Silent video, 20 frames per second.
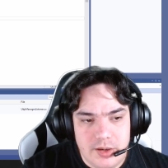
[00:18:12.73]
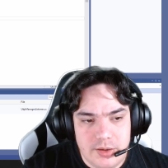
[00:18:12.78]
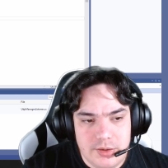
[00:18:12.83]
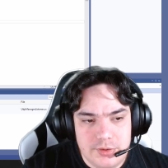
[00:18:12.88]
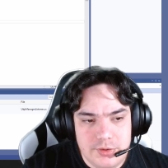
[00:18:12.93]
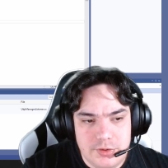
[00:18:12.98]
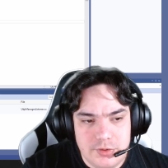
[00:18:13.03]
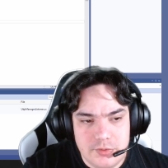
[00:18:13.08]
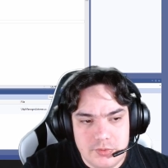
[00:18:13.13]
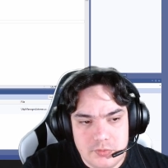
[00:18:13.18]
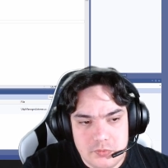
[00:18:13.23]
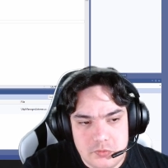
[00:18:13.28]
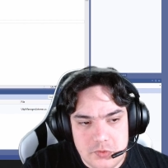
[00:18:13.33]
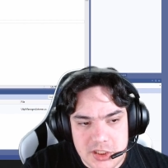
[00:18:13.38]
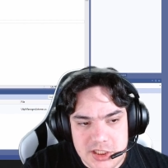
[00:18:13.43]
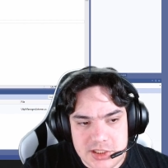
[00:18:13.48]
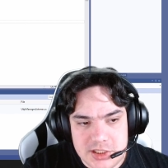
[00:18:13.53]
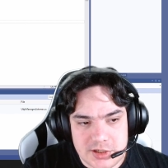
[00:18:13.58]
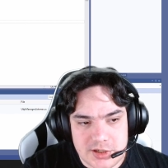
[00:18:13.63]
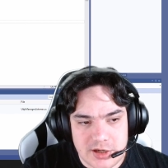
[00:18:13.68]
you
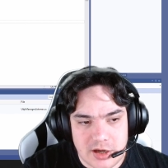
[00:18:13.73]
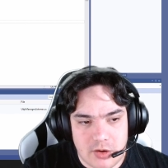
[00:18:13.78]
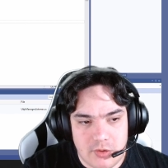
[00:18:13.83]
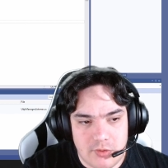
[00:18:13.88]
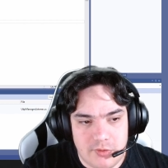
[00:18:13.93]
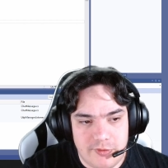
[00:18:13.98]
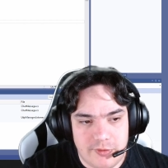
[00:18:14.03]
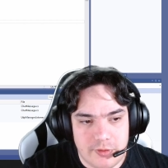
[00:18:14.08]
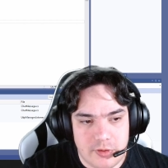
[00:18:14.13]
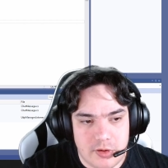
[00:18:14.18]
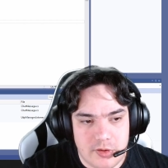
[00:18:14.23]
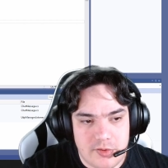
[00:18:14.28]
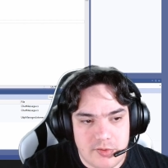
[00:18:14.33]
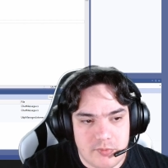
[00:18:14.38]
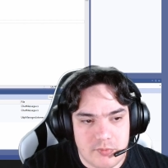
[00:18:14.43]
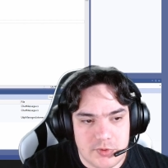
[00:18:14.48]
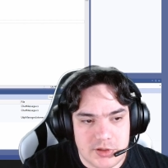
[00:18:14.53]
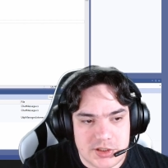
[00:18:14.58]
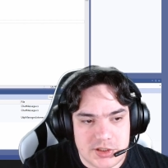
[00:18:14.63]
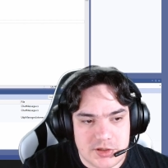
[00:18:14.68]
read the count first,
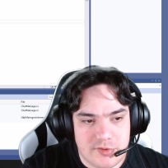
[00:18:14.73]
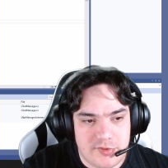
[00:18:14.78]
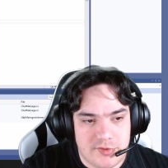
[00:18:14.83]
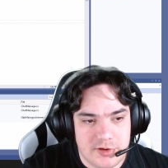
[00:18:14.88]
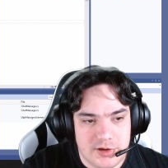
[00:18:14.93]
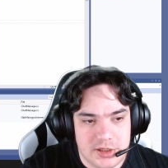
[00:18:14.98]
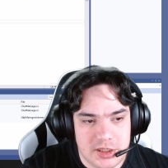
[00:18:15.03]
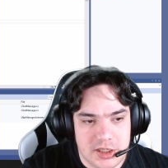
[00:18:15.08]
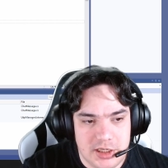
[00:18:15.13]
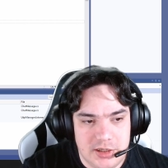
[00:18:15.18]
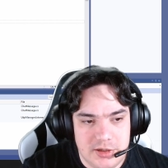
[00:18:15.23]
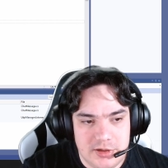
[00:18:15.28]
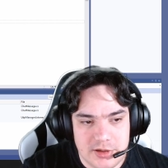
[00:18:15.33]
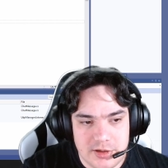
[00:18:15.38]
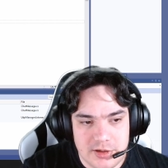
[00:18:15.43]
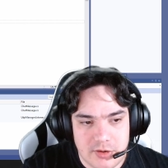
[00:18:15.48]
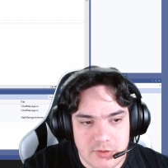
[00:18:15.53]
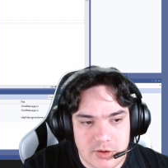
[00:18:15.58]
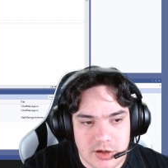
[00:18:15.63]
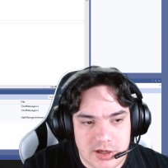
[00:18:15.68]
which is an int
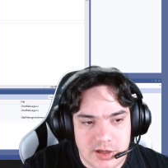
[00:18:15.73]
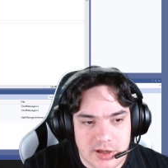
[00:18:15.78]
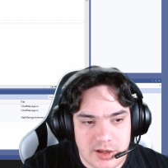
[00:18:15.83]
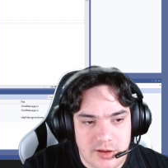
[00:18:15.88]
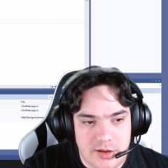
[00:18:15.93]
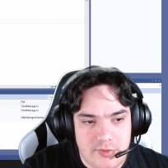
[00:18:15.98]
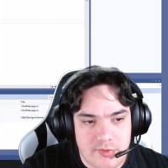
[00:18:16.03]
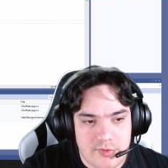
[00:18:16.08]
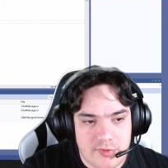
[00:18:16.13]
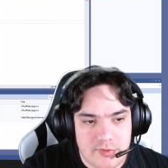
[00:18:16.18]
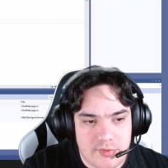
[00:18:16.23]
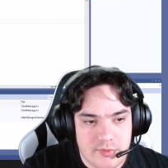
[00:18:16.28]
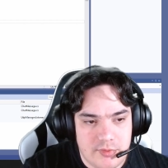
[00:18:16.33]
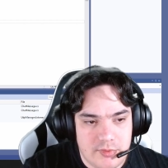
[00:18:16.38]
in our case.